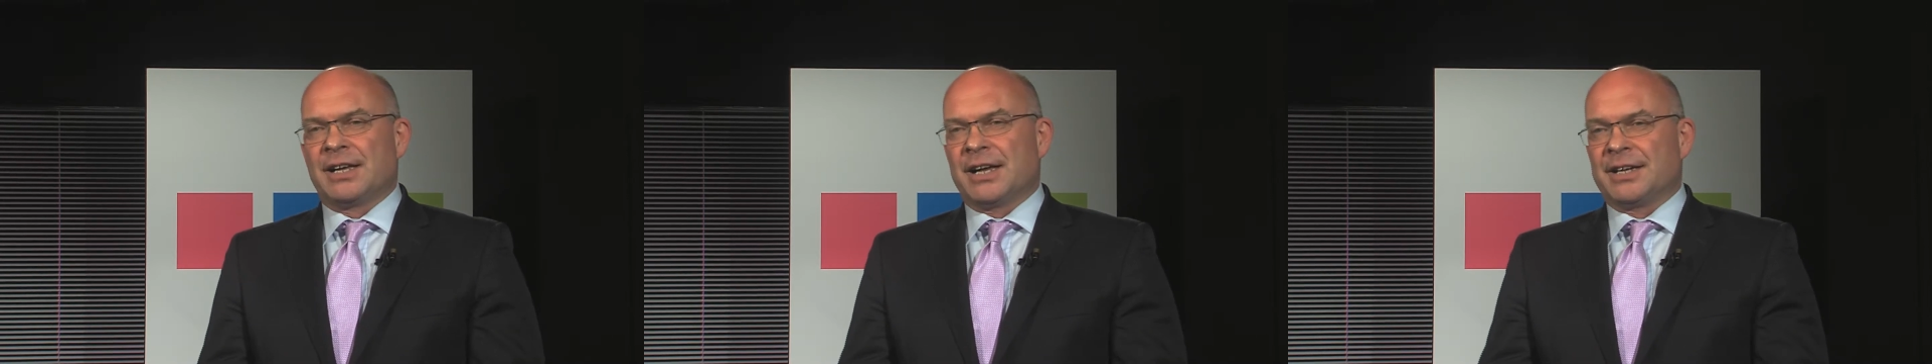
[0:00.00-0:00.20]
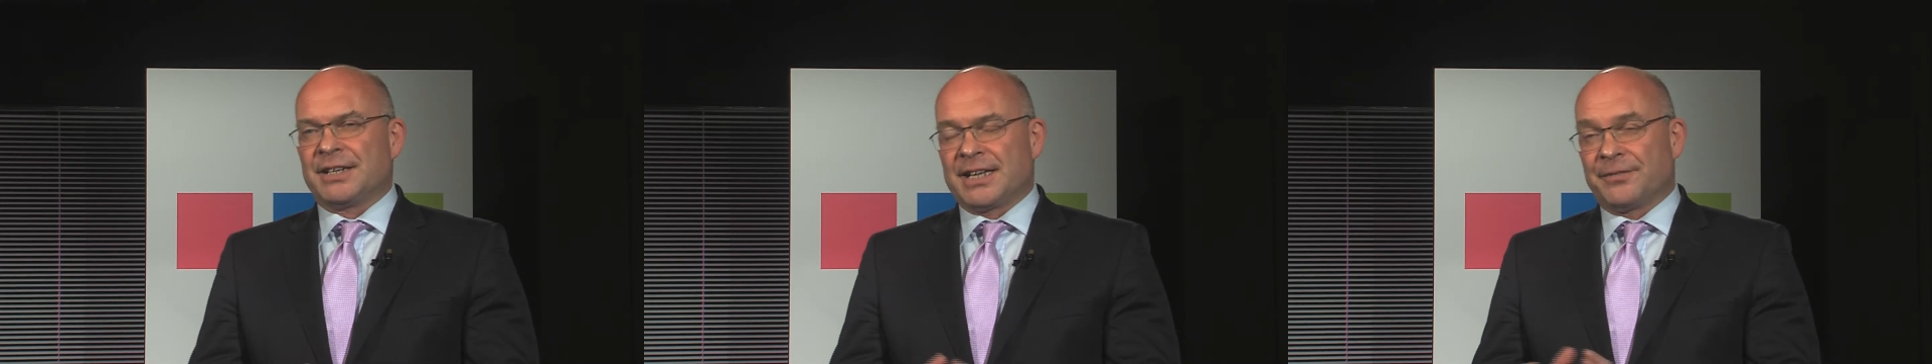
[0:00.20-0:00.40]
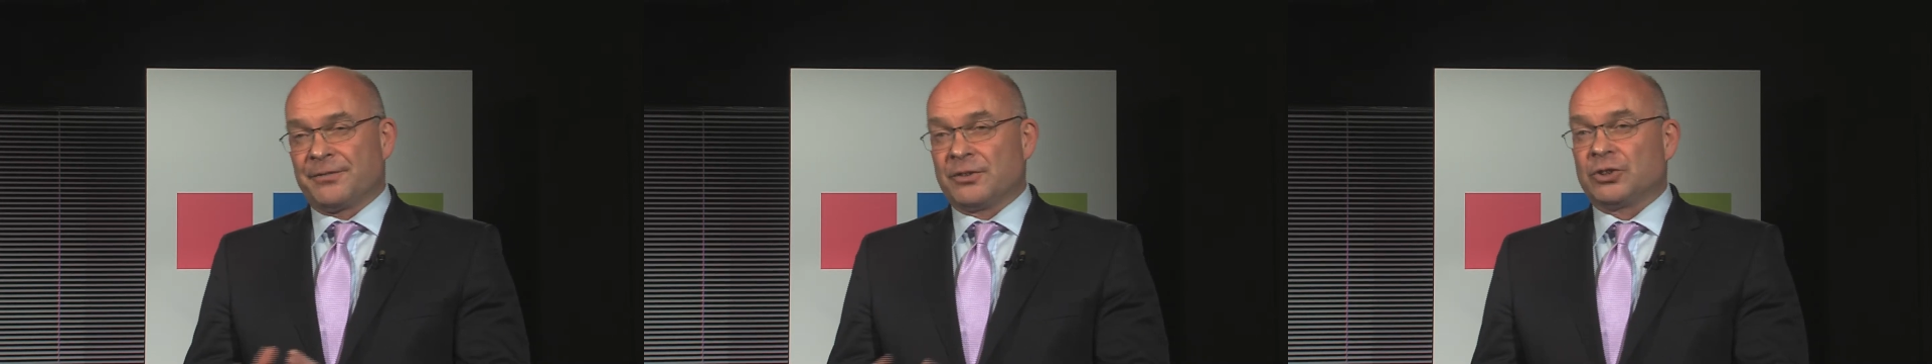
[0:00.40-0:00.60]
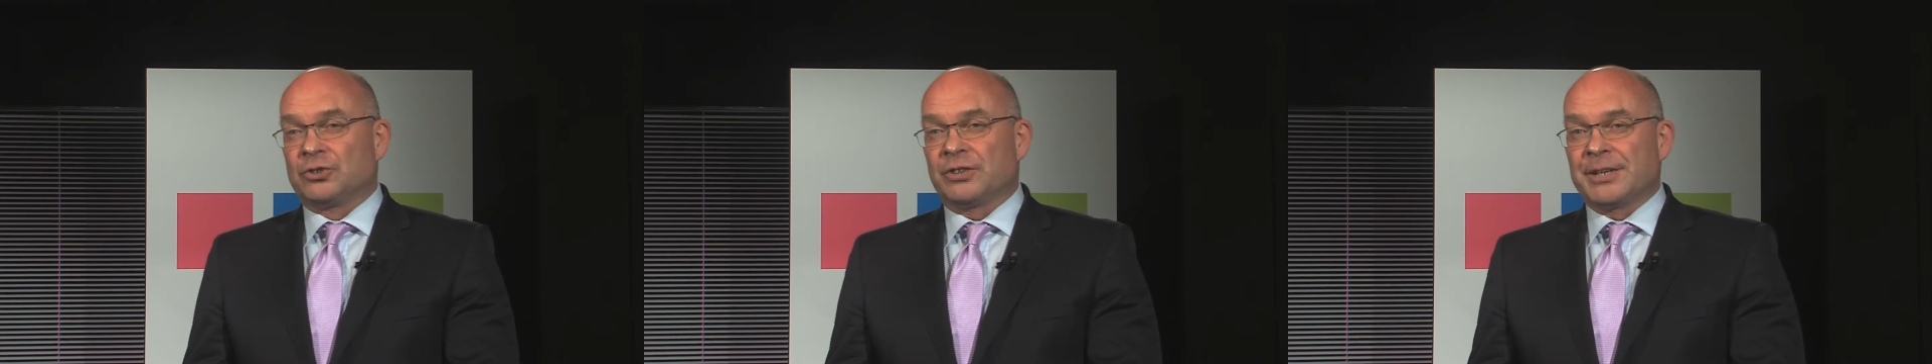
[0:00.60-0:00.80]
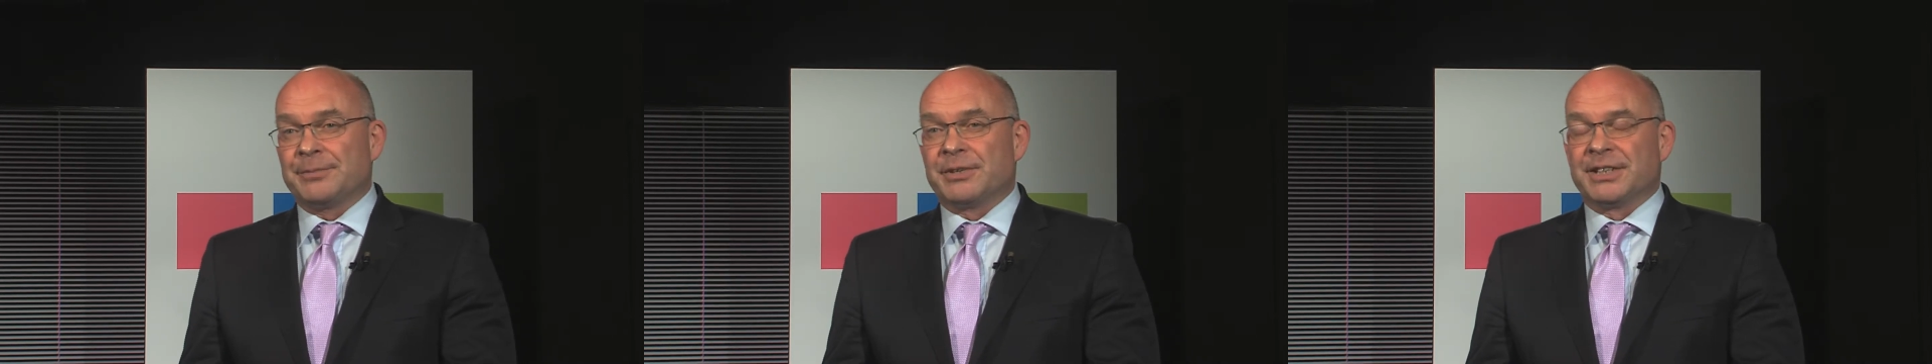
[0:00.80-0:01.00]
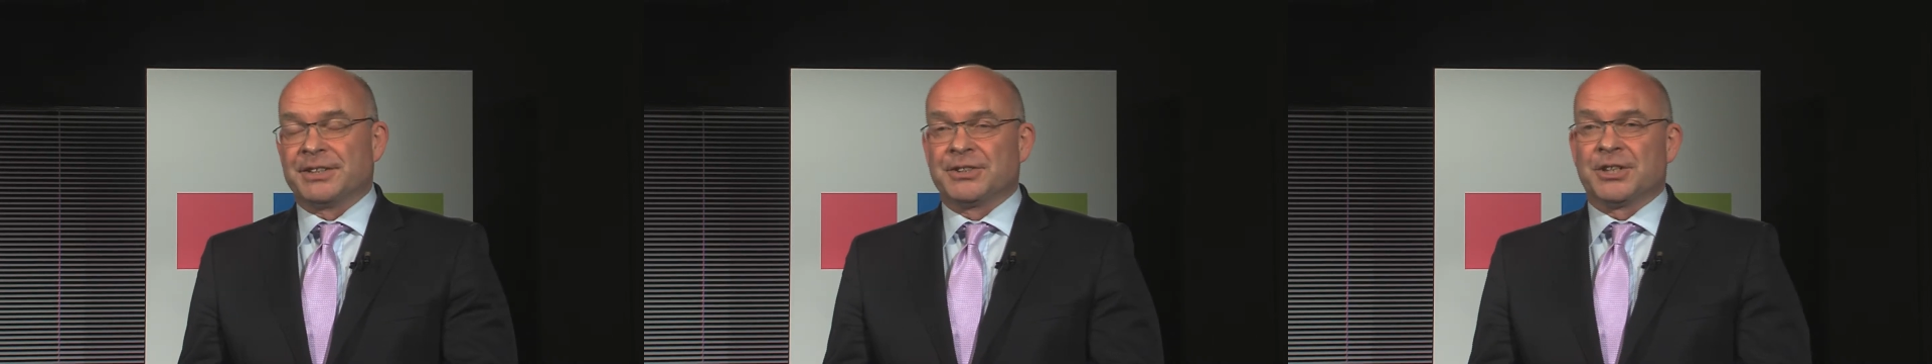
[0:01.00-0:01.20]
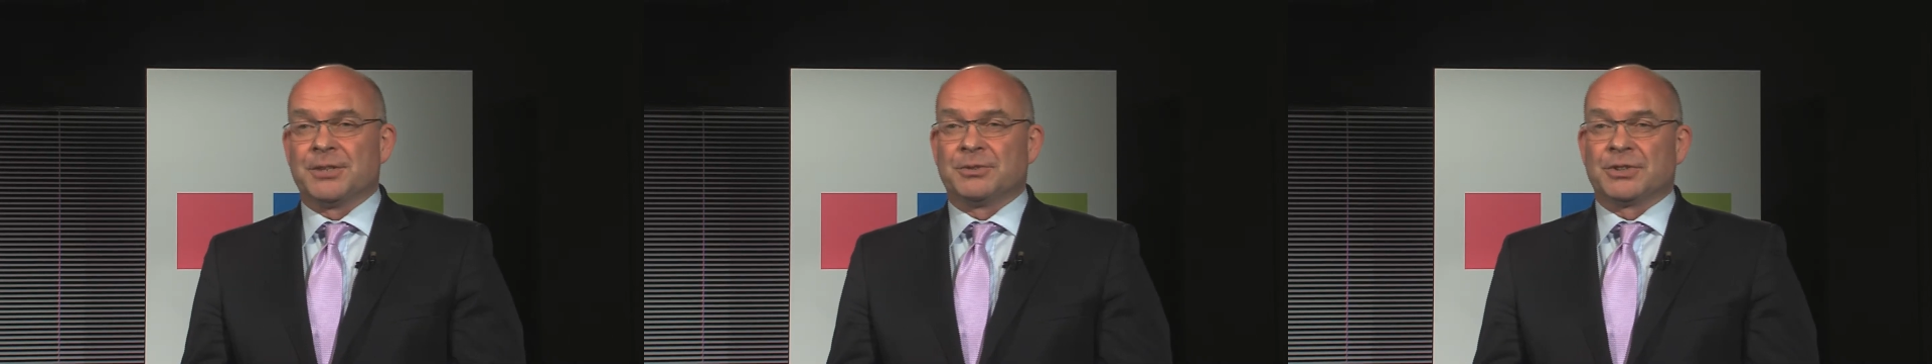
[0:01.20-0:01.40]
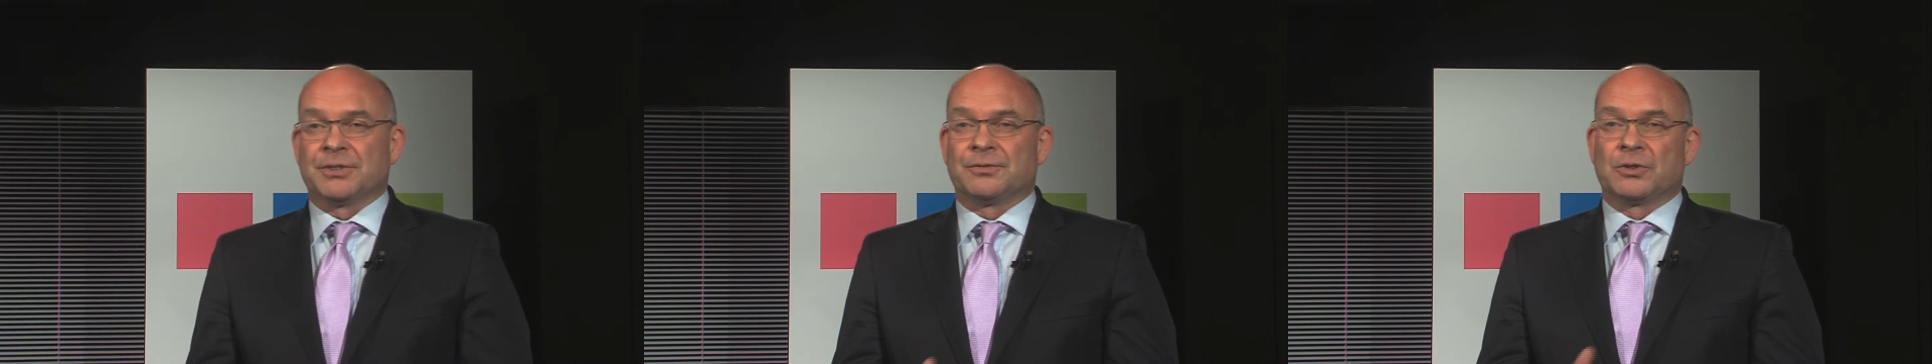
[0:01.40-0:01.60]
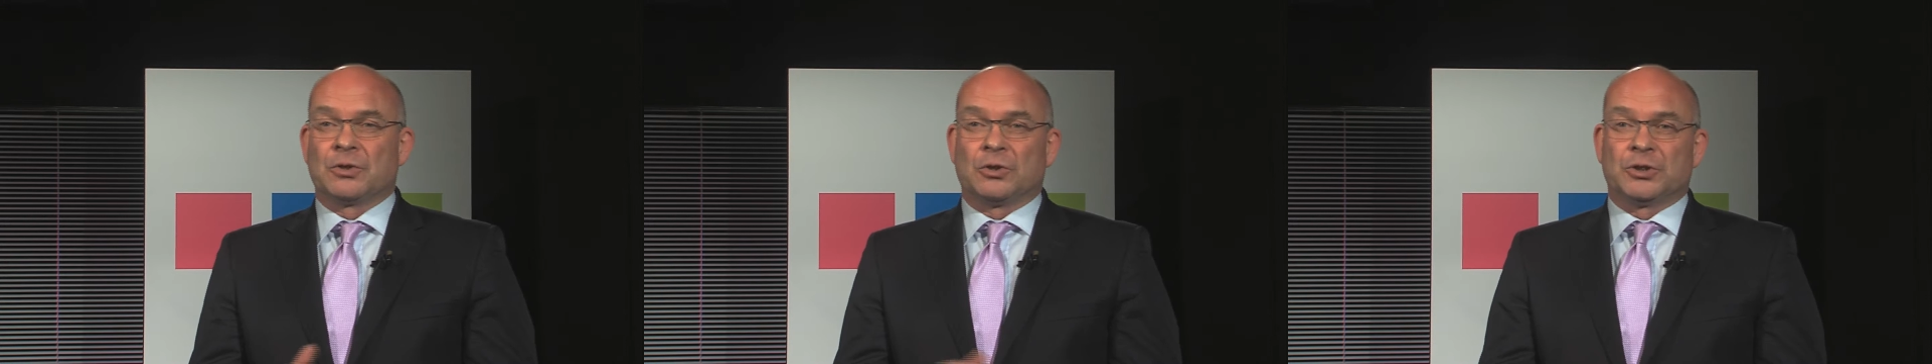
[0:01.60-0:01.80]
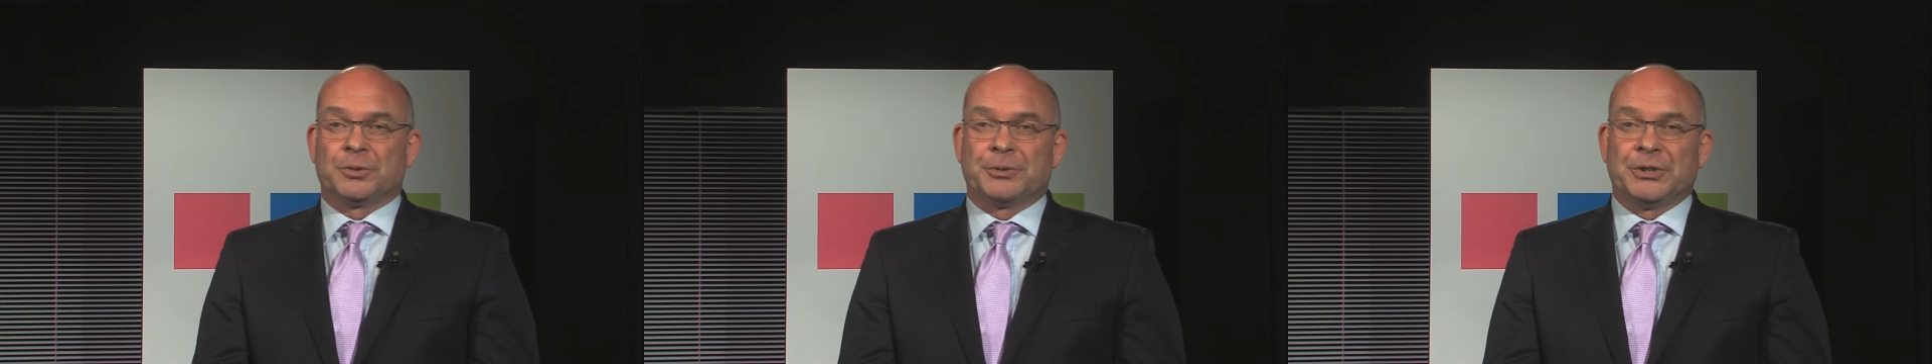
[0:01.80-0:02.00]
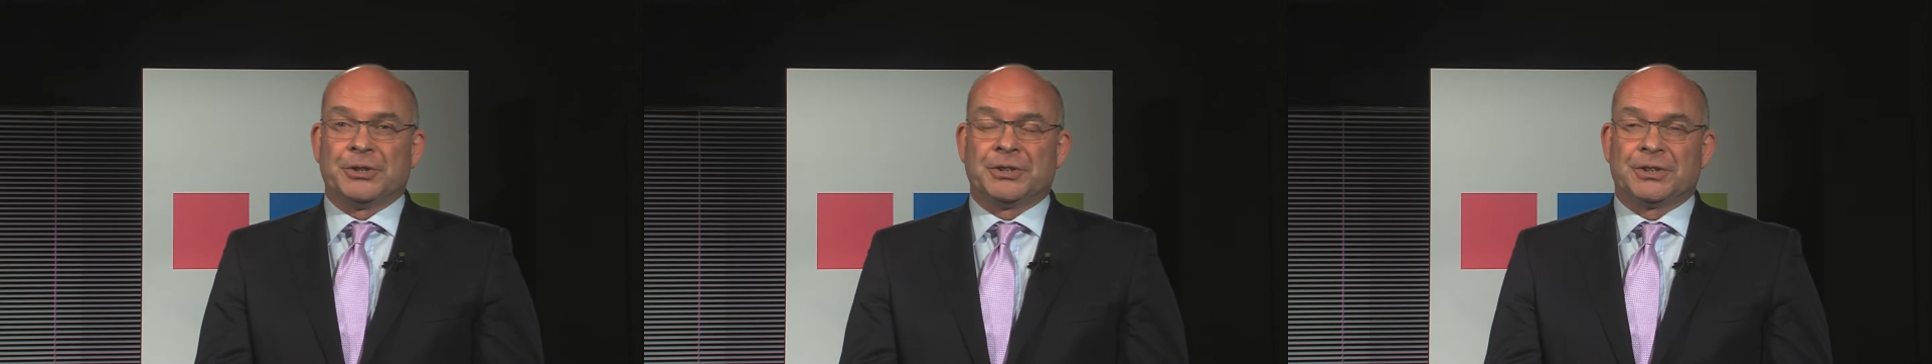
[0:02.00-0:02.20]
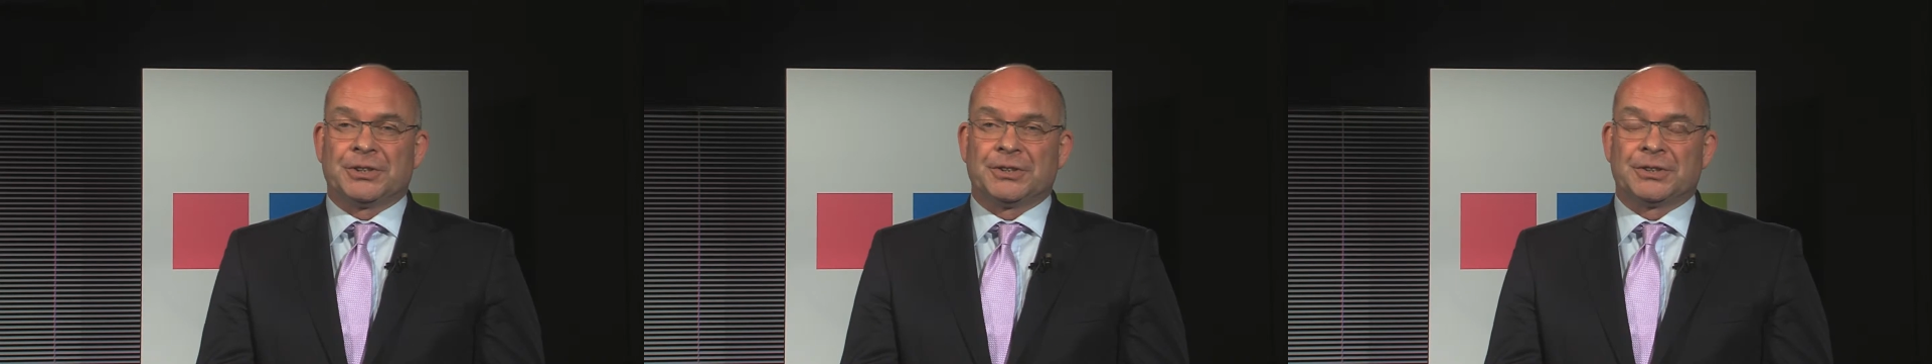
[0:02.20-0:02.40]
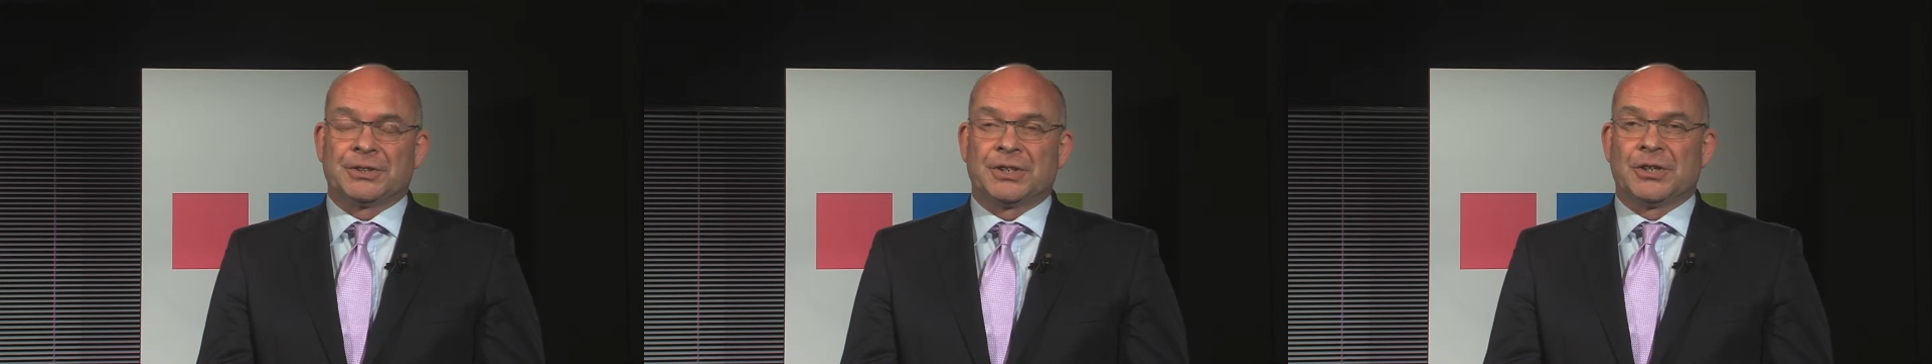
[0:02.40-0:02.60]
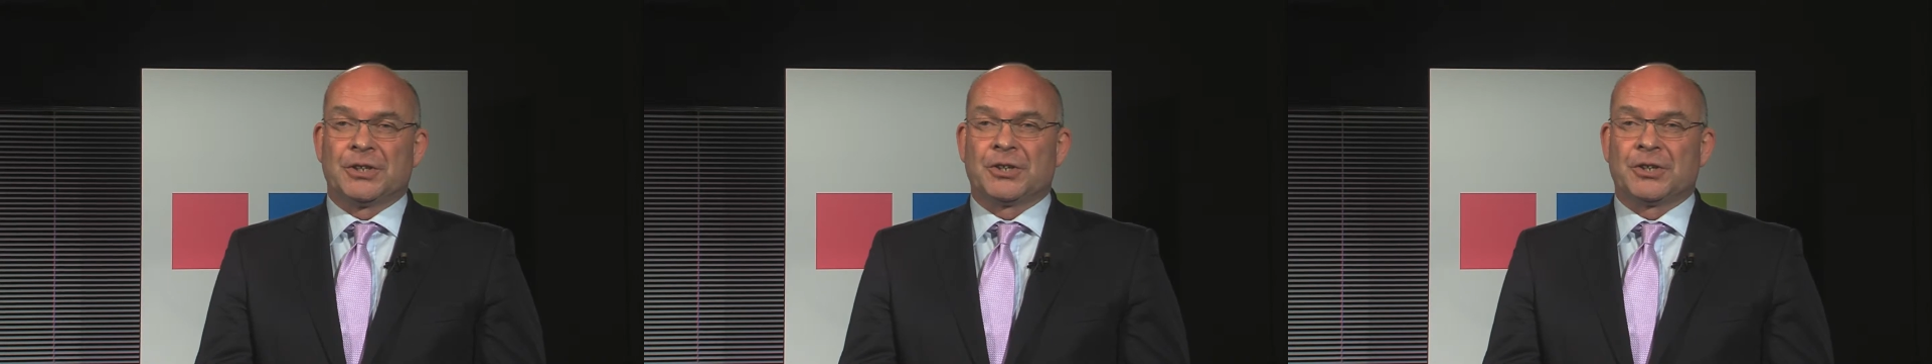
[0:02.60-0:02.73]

a different treatment in terms of contributions,